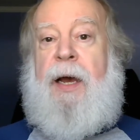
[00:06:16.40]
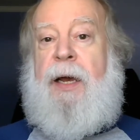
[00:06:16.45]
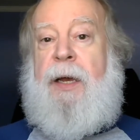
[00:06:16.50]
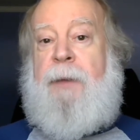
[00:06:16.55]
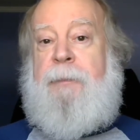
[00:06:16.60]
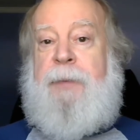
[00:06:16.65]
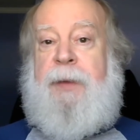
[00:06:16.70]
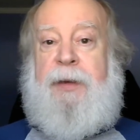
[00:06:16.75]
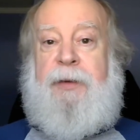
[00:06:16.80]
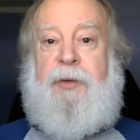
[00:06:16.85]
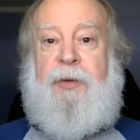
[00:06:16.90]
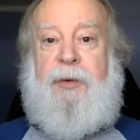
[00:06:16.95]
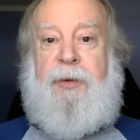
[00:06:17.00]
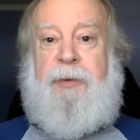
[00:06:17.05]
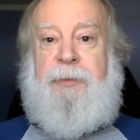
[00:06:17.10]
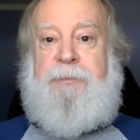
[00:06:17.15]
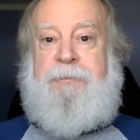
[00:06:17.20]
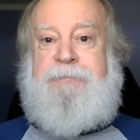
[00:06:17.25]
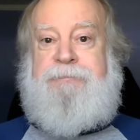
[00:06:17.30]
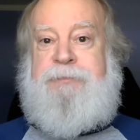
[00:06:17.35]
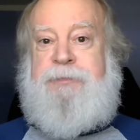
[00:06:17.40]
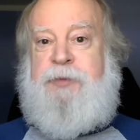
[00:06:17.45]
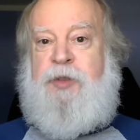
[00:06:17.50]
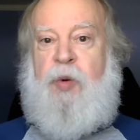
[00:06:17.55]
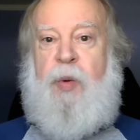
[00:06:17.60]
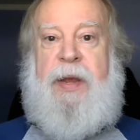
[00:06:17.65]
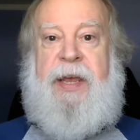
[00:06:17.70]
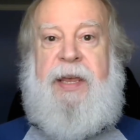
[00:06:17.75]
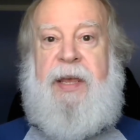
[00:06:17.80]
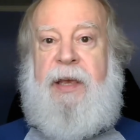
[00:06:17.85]
then do
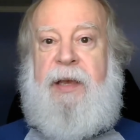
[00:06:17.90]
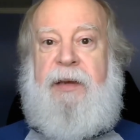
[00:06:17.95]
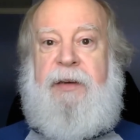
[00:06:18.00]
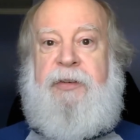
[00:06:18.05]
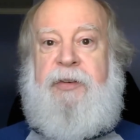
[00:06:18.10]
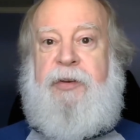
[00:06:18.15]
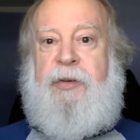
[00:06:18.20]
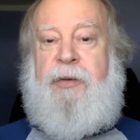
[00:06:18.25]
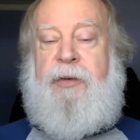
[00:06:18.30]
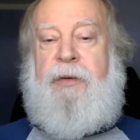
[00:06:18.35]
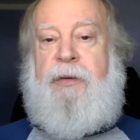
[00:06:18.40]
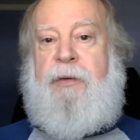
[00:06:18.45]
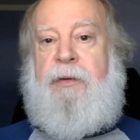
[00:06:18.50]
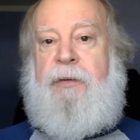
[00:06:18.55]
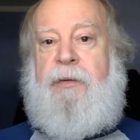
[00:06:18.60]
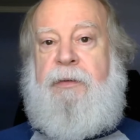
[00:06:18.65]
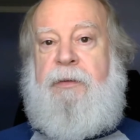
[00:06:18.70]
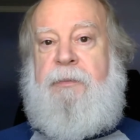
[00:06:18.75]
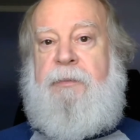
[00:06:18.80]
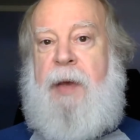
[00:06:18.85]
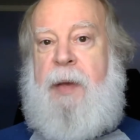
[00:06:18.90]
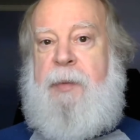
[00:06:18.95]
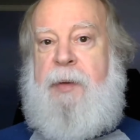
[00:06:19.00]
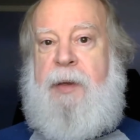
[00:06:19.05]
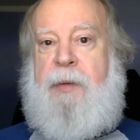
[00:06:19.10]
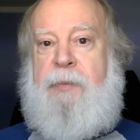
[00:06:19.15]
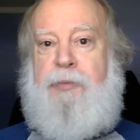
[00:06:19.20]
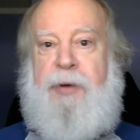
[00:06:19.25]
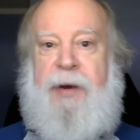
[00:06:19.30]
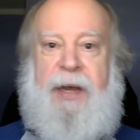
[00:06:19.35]
tweaking to
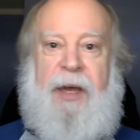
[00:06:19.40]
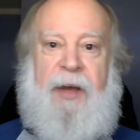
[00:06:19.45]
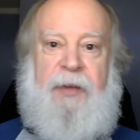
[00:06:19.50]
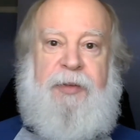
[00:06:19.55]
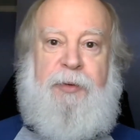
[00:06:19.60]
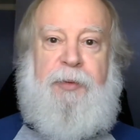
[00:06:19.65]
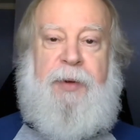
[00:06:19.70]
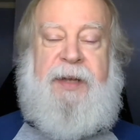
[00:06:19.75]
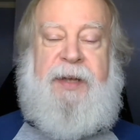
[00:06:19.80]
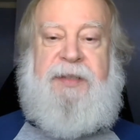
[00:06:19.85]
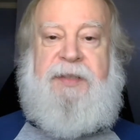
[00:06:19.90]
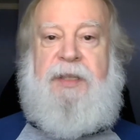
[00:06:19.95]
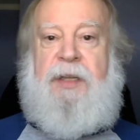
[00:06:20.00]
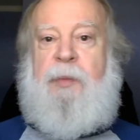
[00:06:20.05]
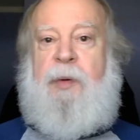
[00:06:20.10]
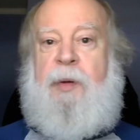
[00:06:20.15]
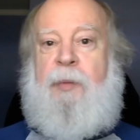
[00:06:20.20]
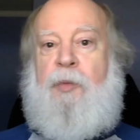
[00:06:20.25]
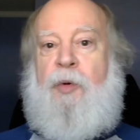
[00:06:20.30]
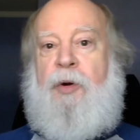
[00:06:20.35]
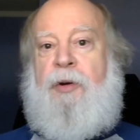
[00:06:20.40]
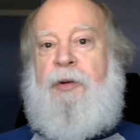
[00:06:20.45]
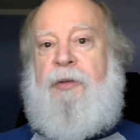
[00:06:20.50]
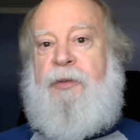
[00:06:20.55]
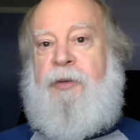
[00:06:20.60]
maybe bring out the reds a little bit more,